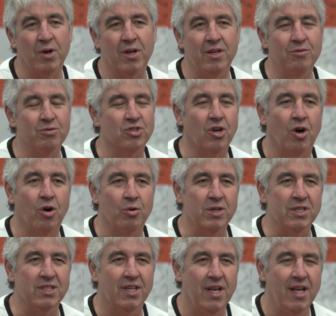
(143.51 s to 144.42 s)
but he was
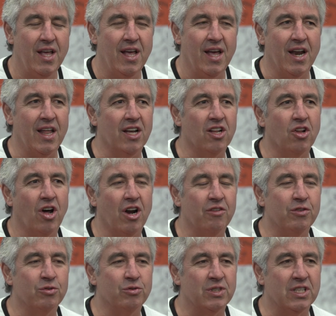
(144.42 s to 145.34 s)
always, and I think a lot
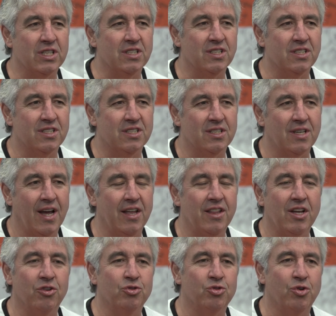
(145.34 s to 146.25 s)
of it was because I
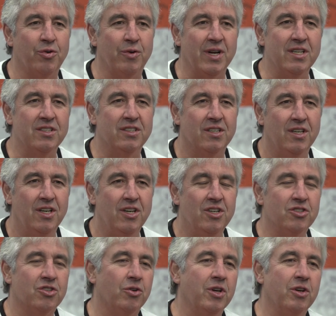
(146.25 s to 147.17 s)
had the outdoor rinks.
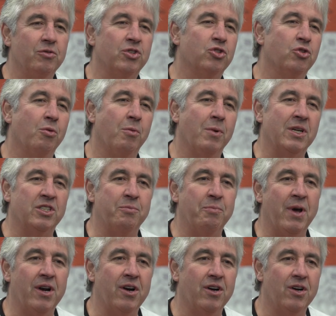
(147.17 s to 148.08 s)
So he was so
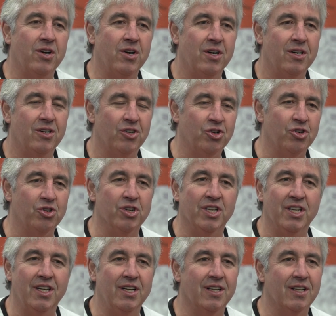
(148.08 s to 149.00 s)
much better
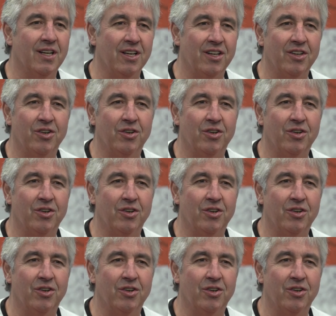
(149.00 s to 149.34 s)
early, like,